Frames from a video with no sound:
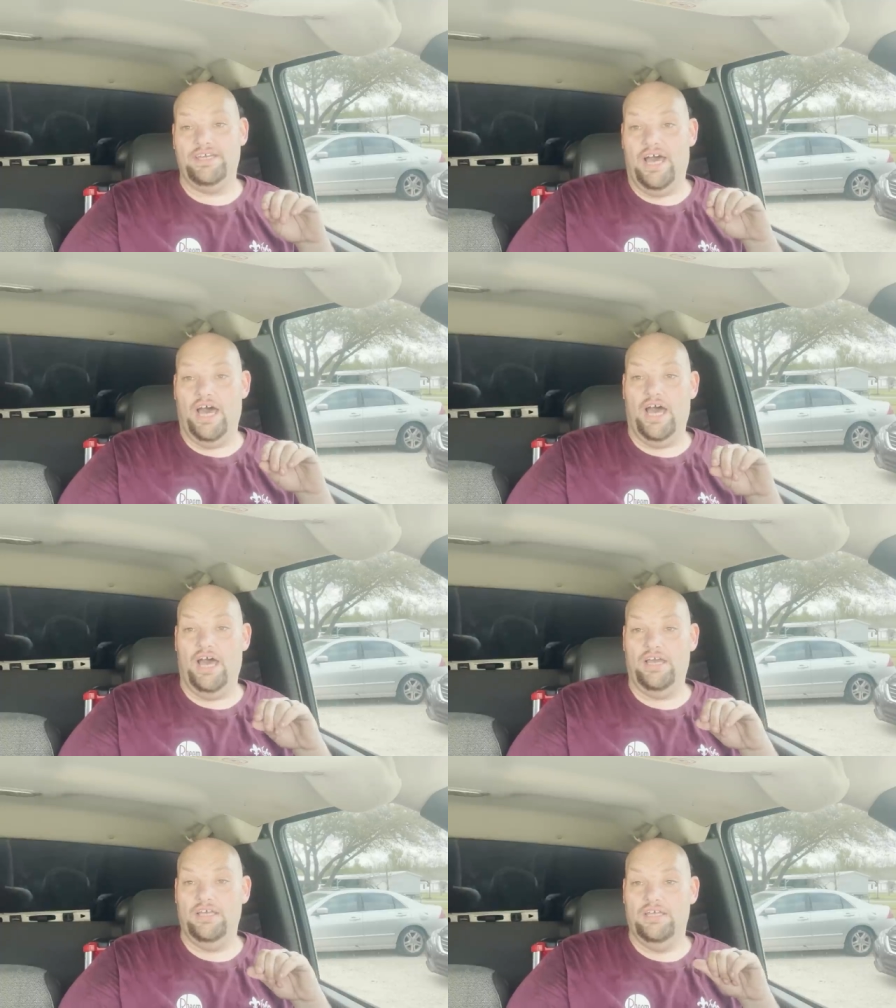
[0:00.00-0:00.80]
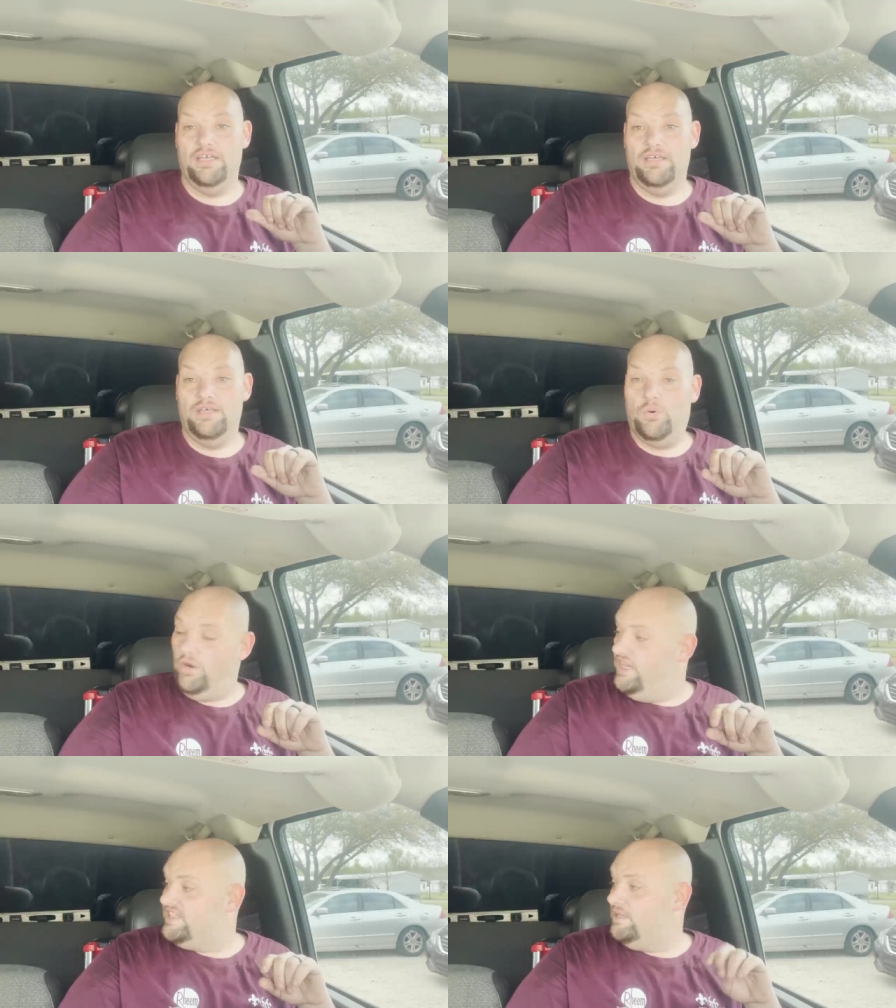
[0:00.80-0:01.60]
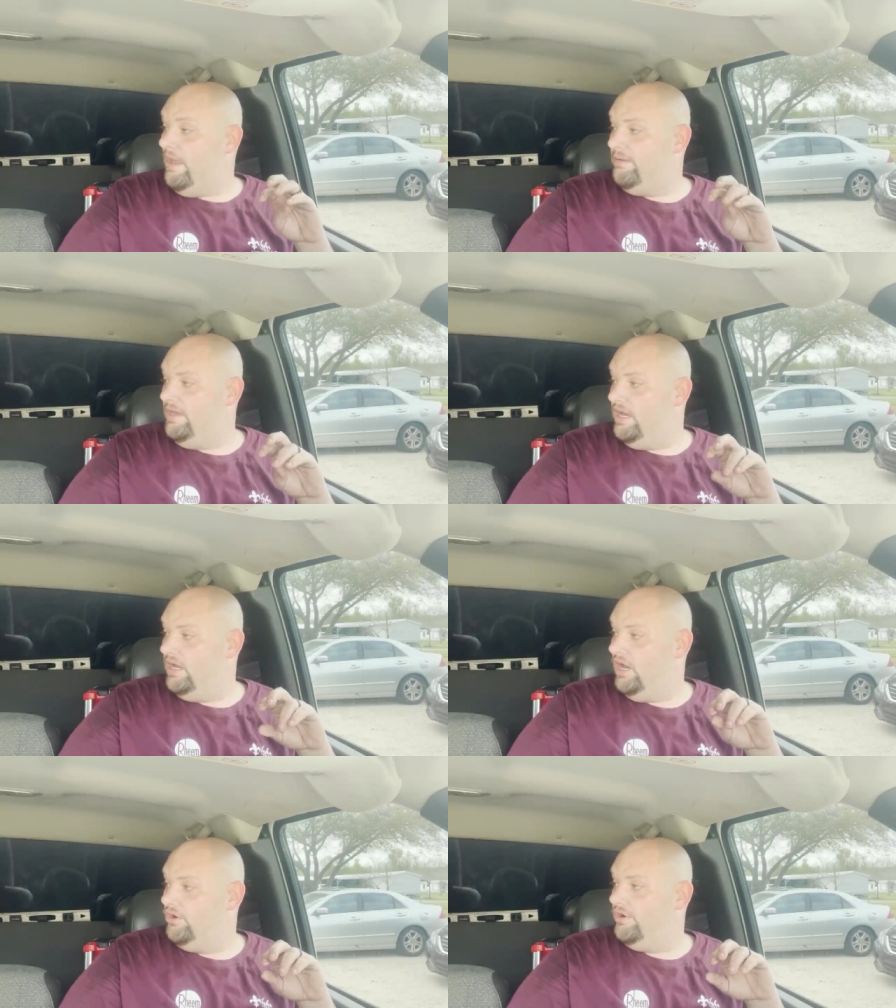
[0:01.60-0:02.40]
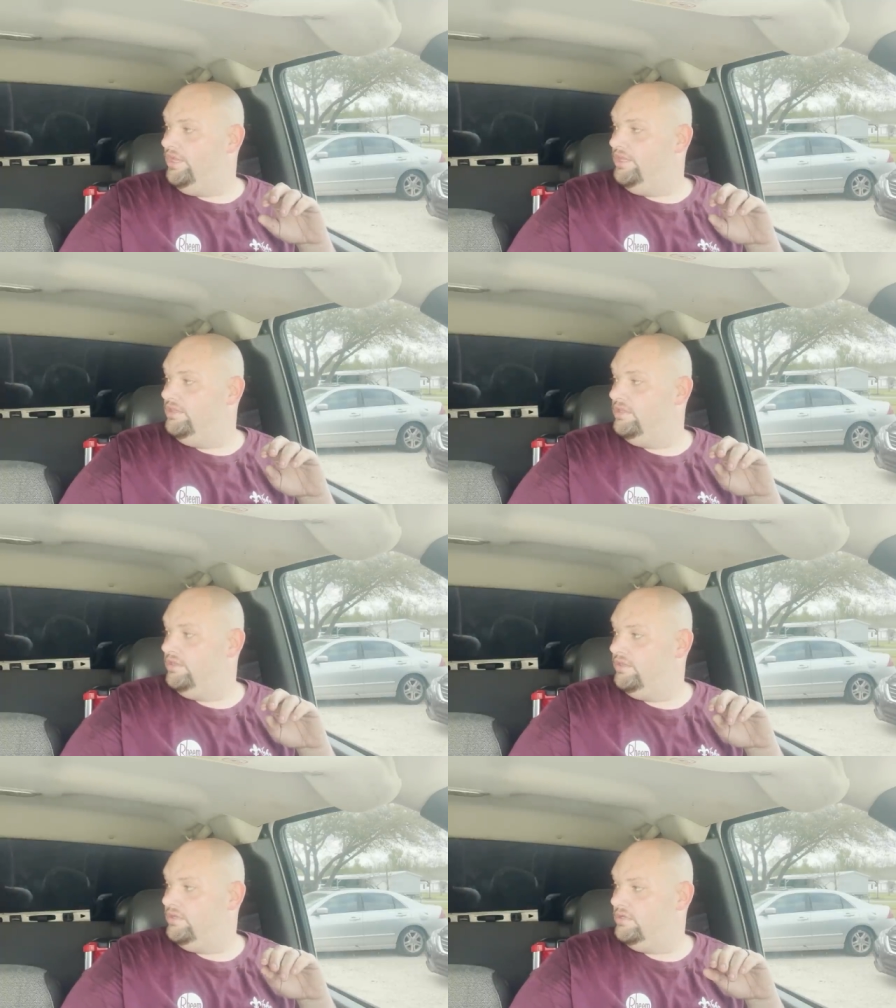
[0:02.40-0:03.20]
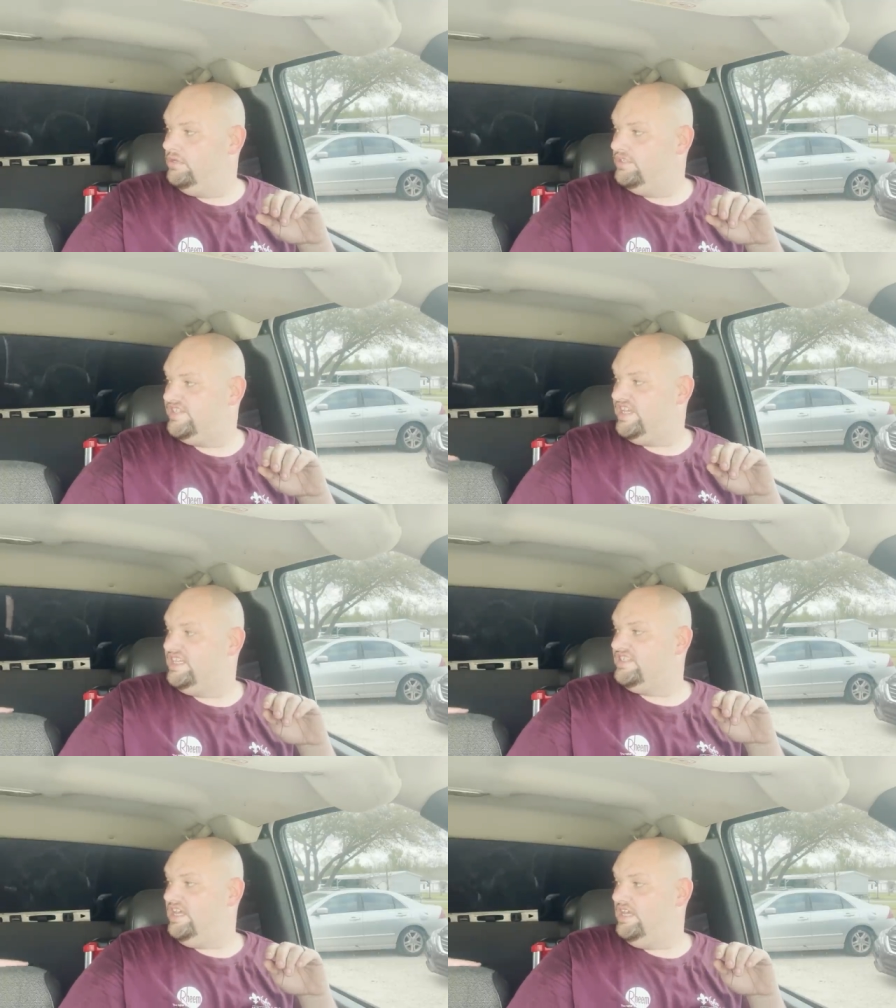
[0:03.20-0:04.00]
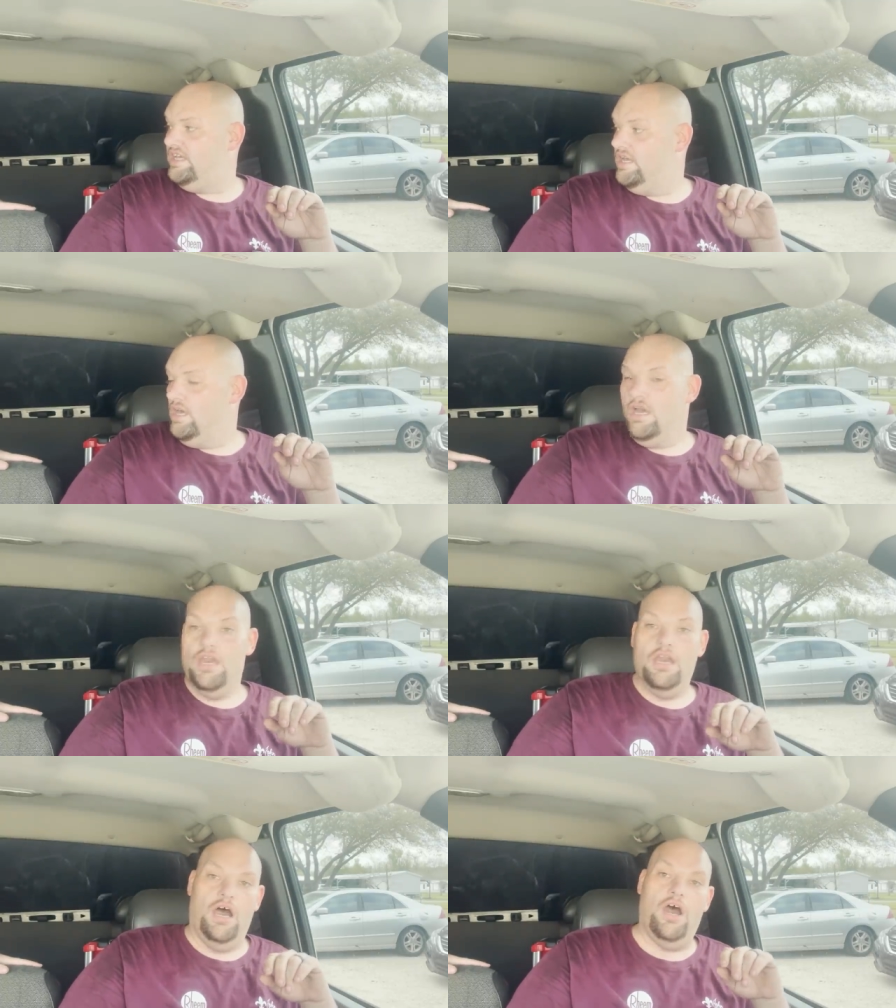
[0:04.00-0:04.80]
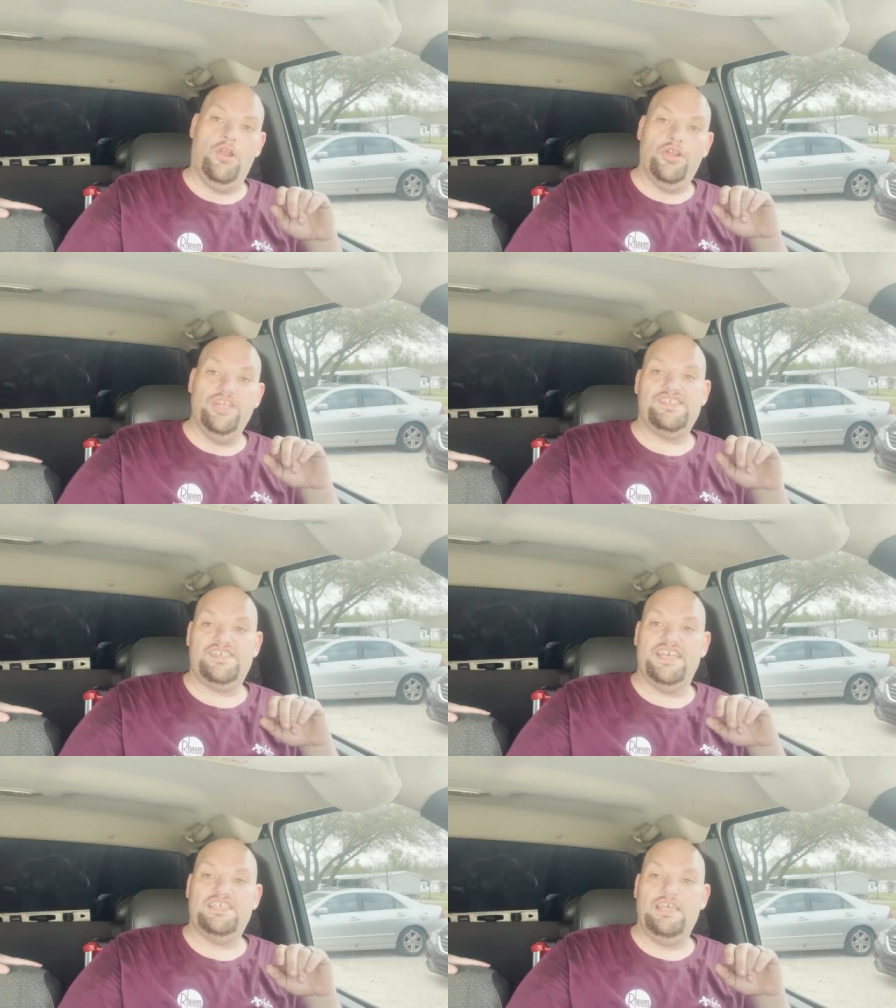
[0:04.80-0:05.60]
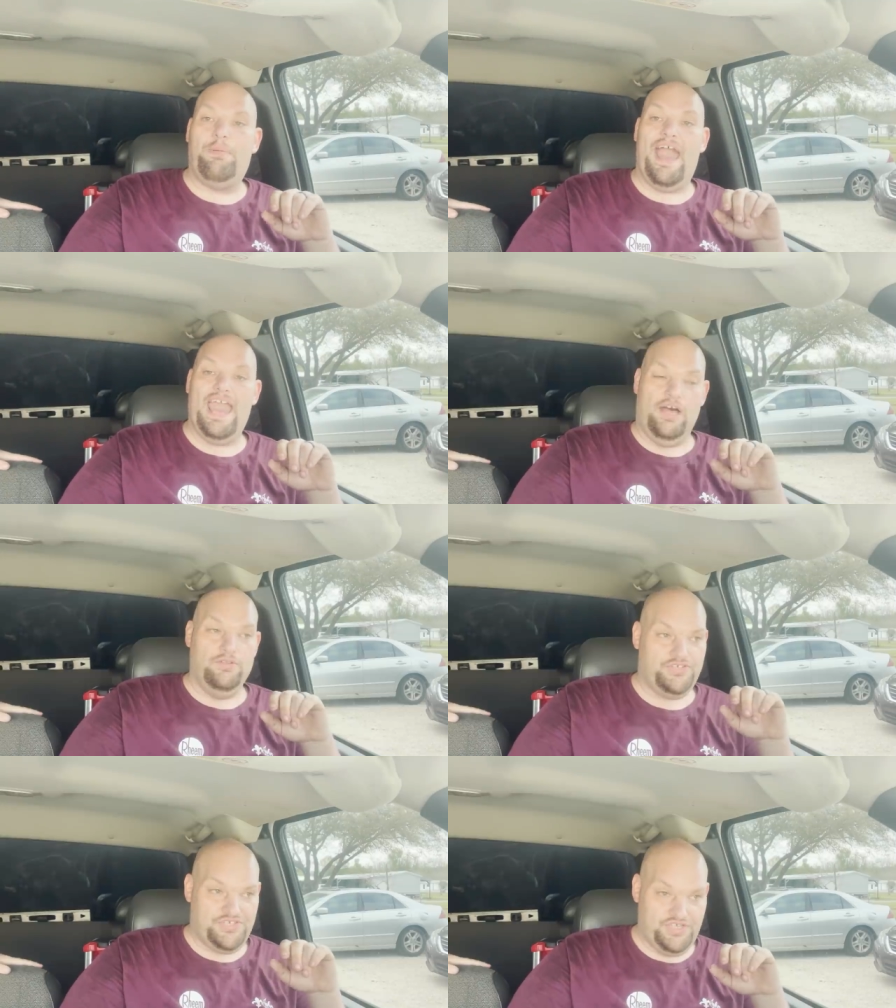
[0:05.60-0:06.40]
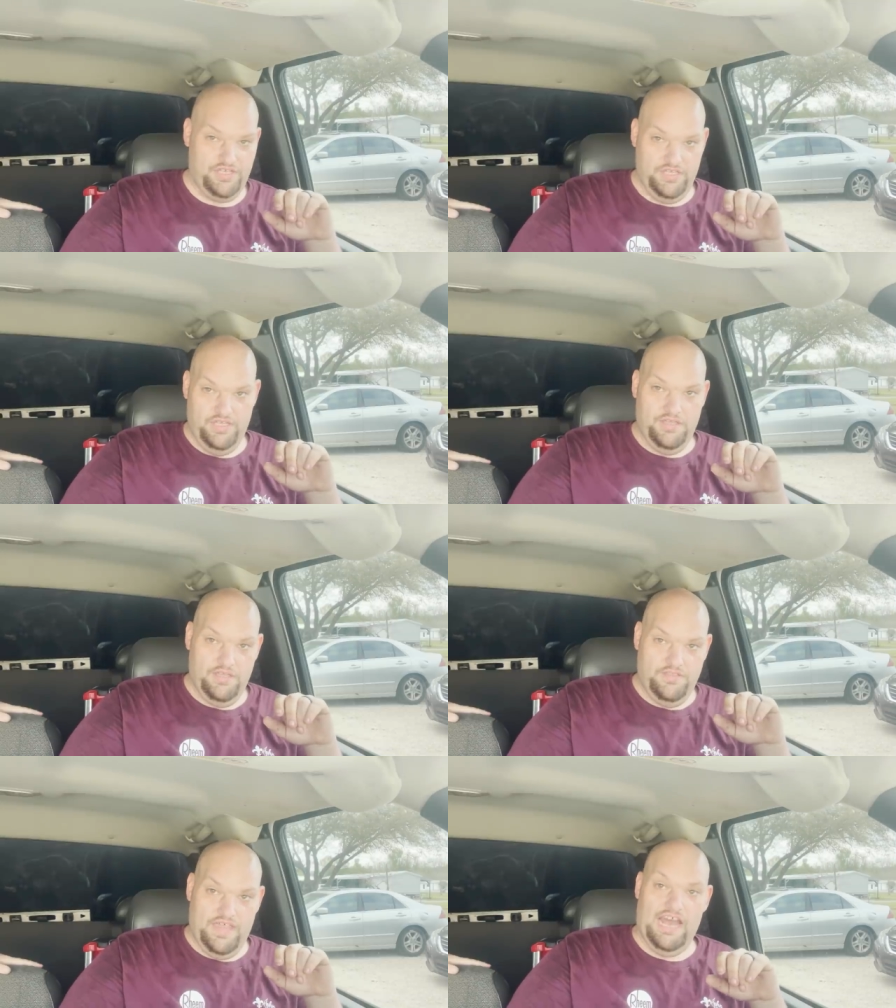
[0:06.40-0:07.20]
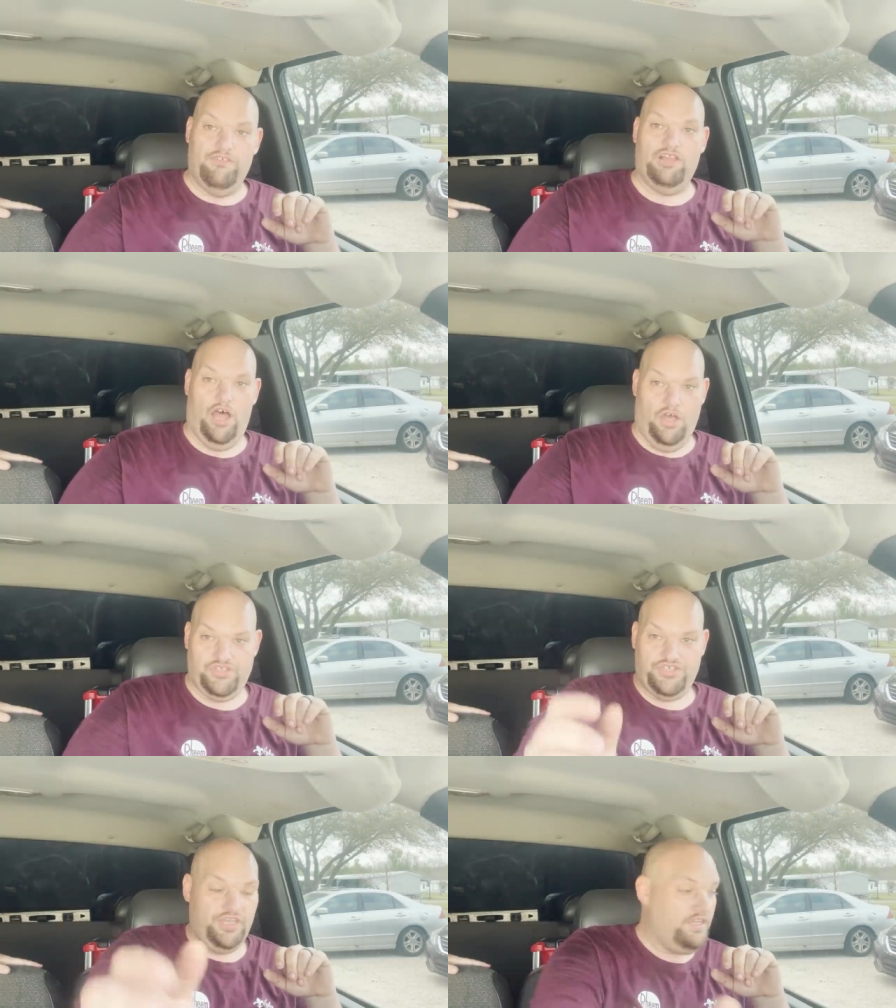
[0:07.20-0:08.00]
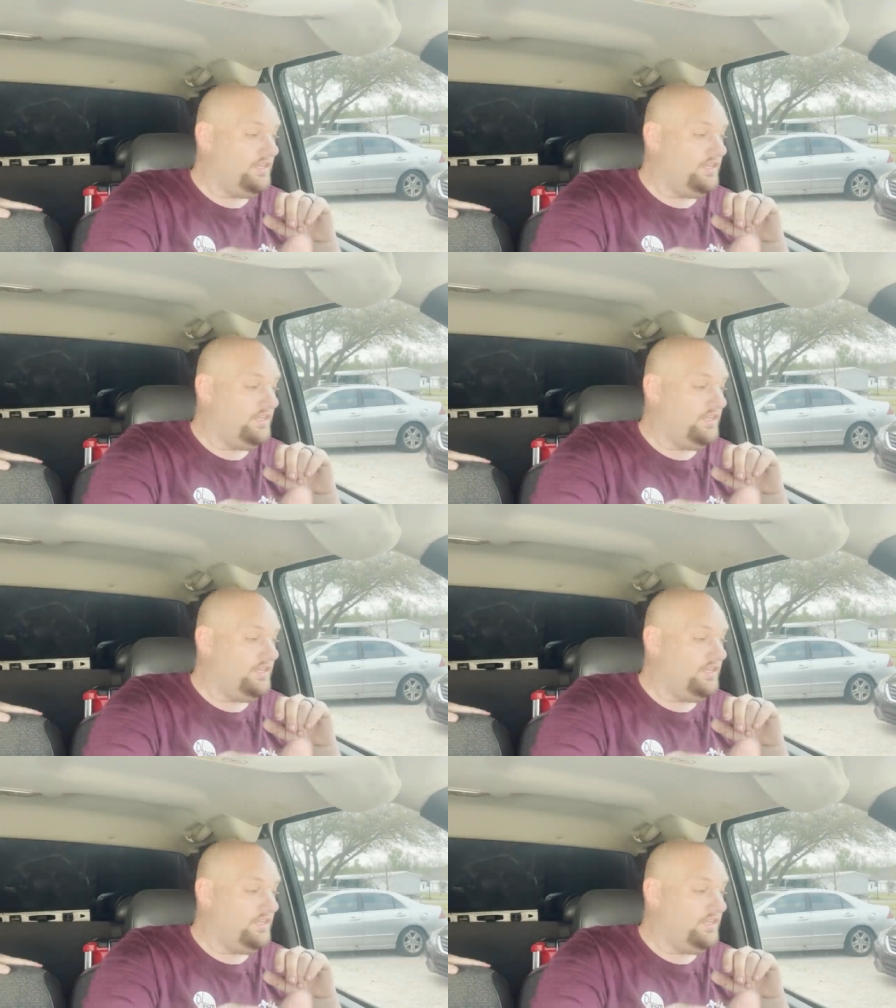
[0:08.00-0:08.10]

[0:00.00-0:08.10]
Uh, what is it, baby? one hundred sixty? one hundred sixty pounds that I've lost.